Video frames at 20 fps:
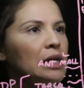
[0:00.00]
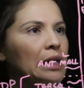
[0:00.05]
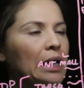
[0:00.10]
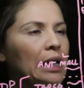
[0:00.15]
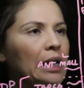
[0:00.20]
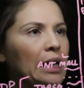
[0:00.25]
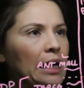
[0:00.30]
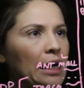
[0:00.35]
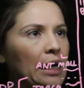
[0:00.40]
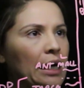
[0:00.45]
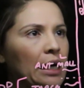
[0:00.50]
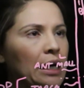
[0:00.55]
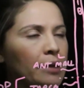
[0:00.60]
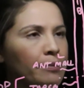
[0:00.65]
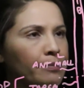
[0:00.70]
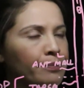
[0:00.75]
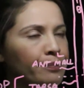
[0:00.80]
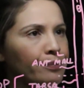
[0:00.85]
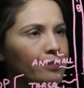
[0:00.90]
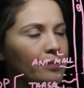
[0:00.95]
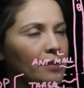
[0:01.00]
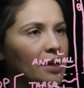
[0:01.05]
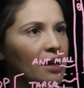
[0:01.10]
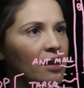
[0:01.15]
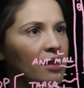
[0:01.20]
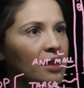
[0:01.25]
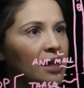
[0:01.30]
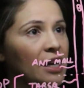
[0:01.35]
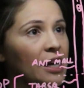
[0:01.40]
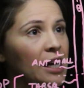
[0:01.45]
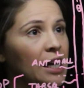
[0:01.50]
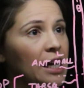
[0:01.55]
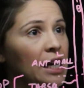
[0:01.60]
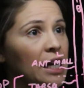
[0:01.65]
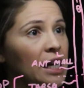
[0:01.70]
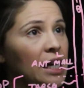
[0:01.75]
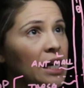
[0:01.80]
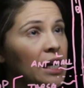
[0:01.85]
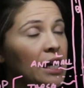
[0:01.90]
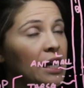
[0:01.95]

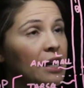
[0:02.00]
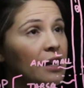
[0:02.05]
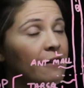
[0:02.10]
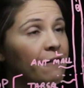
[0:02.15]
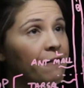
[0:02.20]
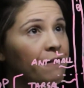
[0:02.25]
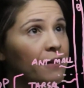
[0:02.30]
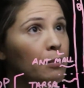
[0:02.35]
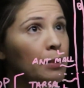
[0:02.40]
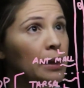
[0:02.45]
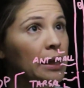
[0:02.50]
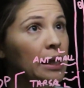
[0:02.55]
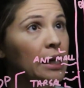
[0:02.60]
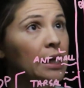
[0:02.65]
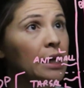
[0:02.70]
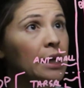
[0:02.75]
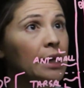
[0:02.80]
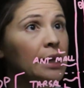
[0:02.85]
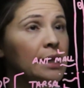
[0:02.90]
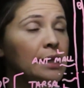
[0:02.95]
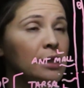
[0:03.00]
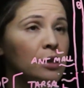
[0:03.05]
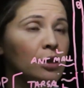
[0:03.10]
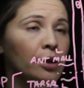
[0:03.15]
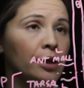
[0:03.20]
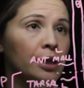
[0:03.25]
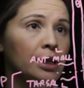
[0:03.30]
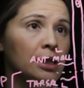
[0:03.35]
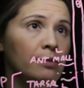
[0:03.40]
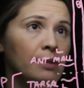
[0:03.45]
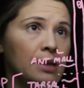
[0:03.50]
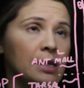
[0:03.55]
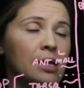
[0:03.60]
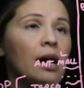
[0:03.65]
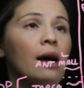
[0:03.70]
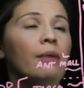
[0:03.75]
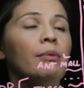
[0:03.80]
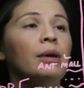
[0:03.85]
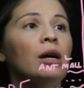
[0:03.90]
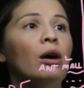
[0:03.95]
The fibula is going to be
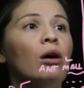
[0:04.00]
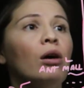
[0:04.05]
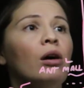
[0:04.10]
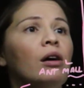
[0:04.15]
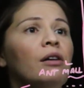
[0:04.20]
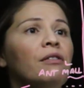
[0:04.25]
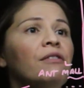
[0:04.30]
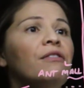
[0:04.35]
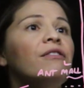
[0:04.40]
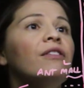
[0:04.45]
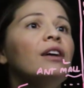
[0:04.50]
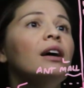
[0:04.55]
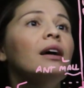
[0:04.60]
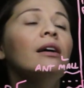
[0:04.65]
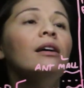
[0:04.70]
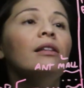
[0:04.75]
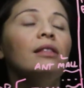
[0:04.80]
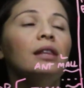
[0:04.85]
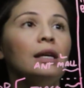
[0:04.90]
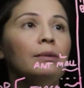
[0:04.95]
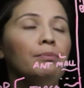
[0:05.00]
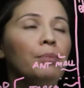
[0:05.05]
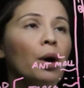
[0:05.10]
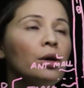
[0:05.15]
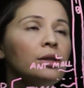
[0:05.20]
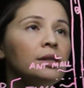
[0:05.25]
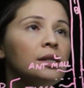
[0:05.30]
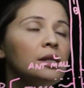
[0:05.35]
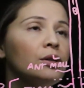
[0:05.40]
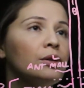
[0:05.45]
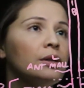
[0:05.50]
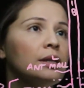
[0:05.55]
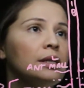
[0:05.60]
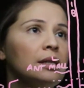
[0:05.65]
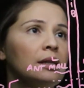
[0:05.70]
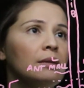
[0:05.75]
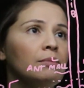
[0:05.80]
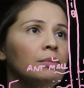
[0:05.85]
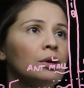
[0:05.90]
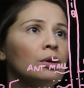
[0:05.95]
coming off the posterior
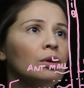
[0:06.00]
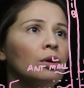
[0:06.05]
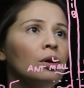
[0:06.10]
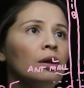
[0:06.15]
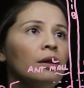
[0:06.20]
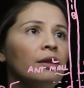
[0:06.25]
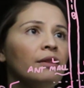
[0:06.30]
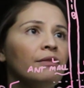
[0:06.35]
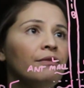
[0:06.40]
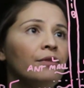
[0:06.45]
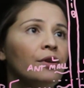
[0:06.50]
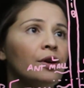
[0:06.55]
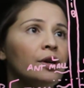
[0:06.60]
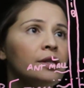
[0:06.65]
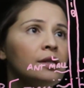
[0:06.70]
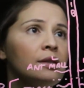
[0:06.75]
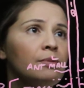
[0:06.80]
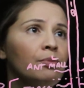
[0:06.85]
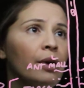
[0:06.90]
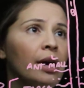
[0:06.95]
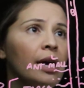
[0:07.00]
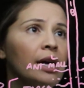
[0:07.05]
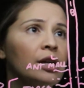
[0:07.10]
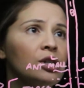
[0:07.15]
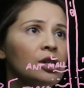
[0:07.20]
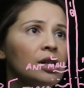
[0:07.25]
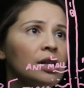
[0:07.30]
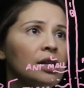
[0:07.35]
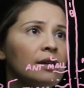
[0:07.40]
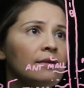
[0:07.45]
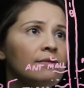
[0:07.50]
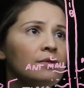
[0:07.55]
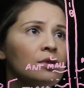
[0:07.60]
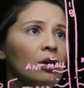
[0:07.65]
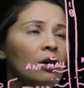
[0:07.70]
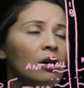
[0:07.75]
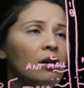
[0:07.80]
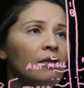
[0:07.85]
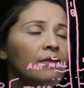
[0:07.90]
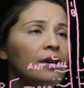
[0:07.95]
tibial. The first branch it gives
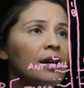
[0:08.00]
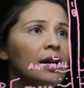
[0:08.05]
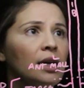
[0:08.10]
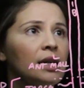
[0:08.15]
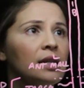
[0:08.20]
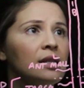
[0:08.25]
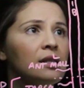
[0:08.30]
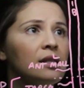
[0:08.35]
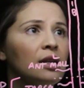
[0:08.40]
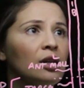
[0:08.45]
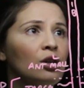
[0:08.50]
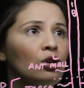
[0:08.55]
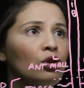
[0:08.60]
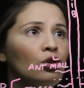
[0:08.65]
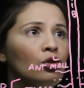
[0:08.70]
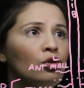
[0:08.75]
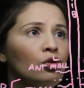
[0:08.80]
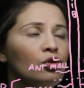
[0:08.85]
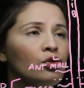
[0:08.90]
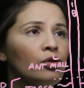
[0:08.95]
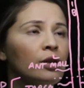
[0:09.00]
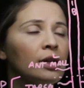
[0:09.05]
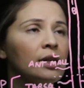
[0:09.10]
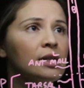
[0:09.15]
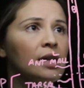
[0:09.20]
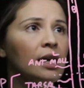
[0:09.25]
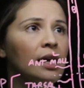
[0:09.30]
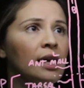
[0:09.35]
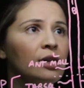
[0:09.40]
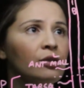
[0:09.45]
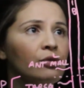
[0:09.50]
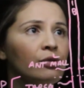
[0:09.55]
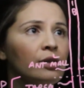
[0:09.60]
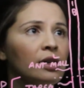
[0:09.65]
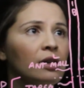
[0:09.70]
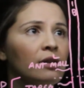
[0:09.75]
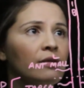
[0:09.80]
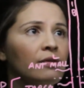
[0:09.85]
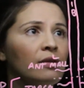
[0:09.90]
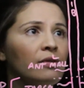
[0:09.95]
off is the nutrient
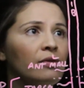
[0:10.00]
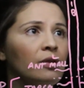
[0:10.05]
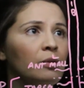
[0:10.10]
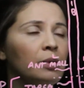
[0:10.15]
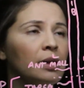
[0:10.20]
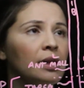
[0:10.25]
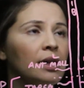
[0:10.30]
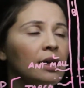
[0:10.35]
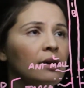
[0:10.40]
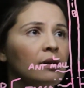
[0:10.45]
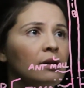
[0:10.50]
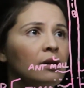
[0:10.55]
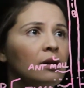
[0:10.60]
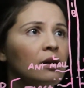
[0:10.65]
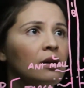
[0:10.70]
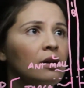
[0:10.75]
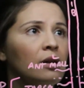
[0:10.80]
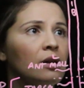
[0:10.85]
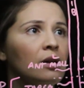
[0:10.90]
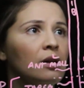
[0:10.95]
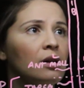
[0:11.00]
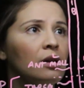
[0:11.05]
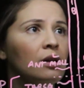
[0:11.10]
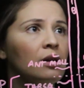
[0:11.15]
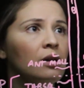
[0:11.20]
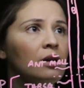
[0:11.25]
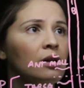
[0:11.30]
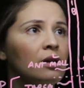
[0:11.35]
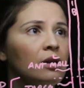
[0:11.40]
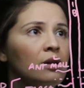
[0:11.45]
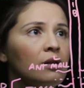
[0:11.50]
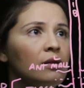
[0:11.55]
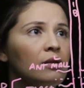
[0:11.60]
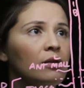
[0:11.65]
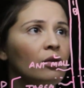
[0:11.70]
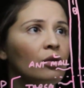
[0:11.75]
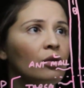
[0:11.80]
artery of the fibula. So